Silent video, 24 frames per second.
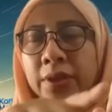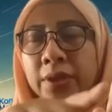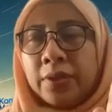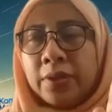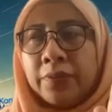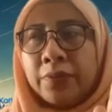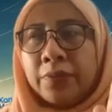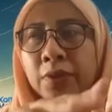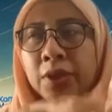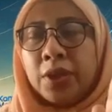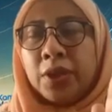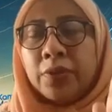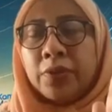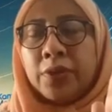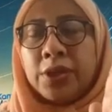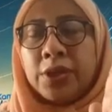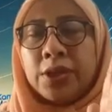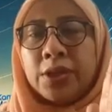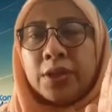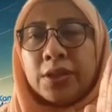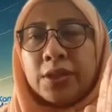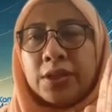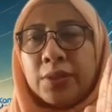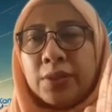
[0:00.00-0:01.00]
four
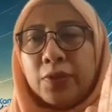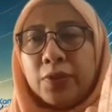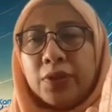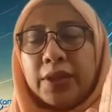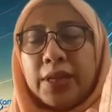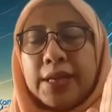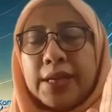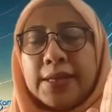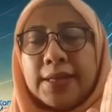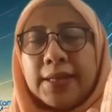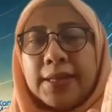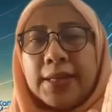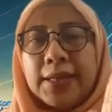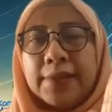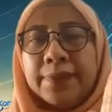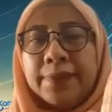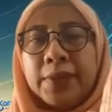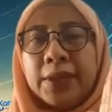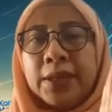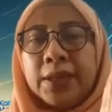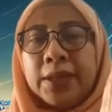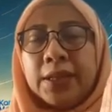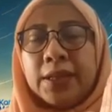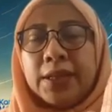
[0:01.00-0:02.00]
equations simultaneously,
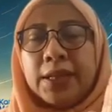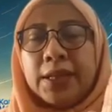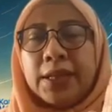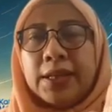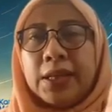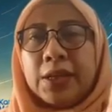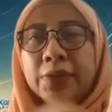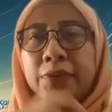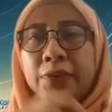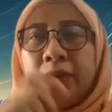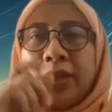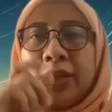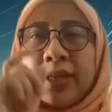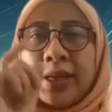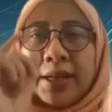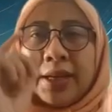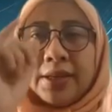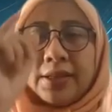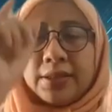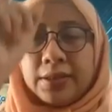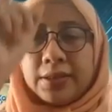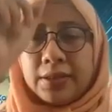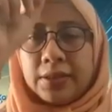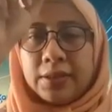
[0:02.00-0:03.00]
and then we
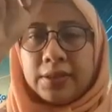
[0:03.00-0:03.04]
get